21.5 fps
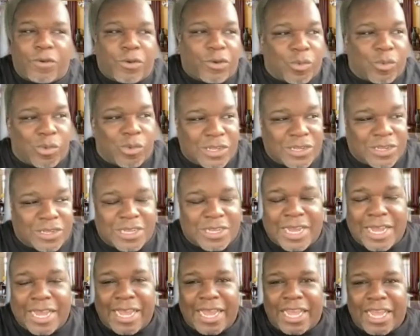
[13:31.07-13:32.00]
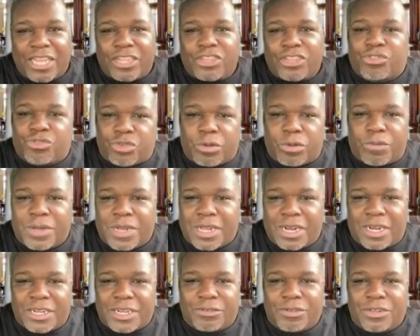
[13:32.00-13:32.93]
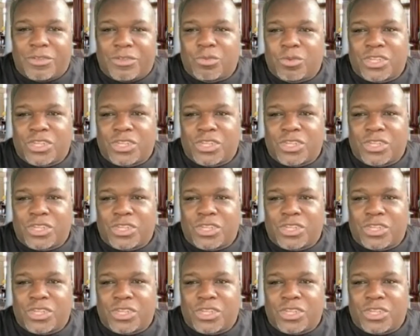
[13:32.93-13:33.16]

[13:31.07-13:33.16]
for was an interim clearance,